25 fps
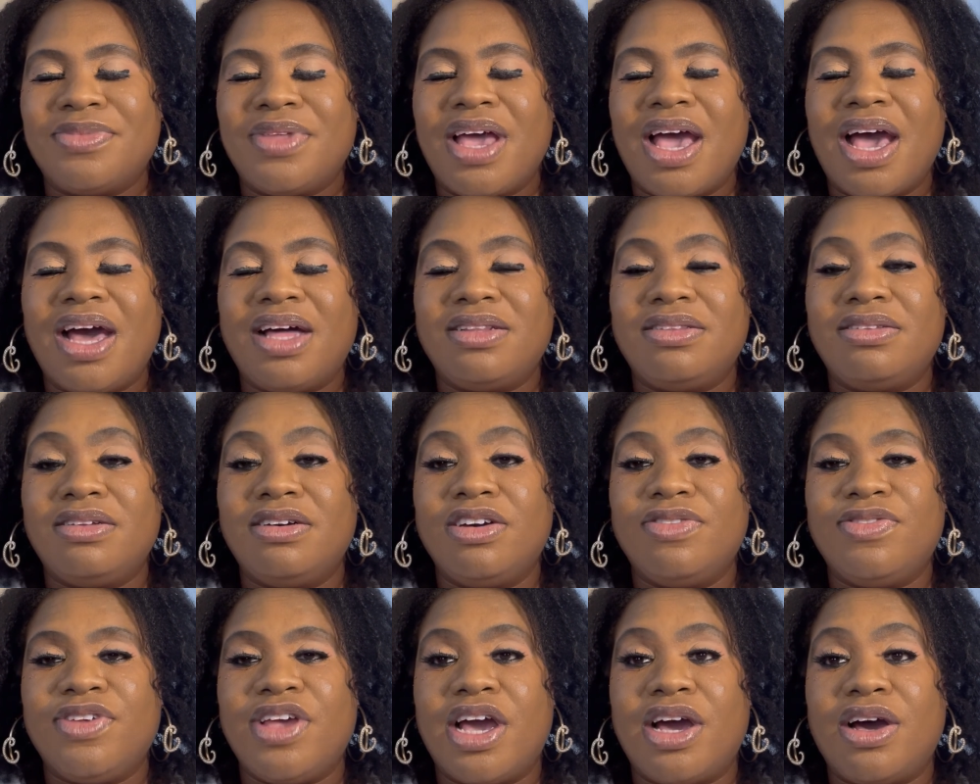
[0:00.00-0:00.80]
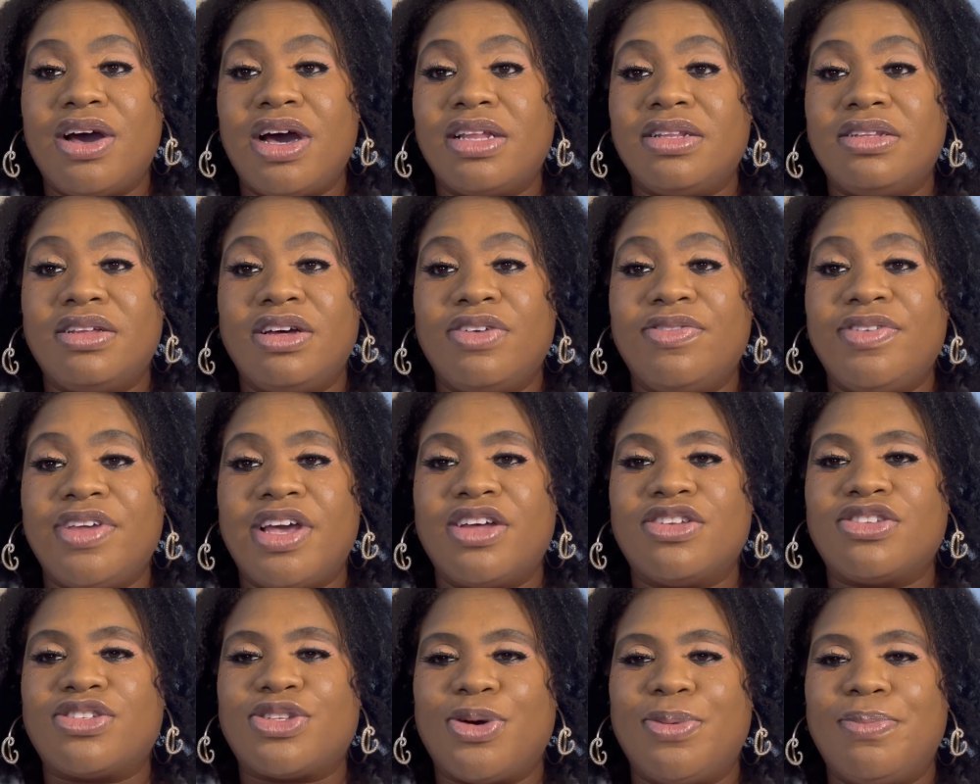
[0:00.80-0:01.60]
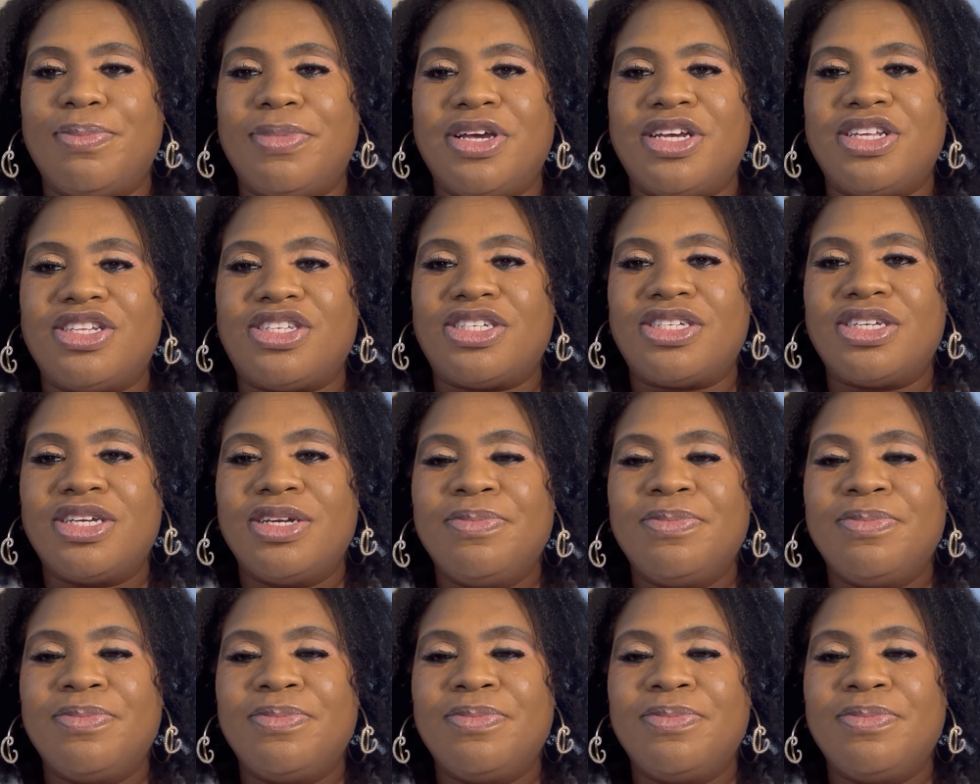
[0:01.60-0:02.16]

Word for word: I love y'all. I love y'all so much.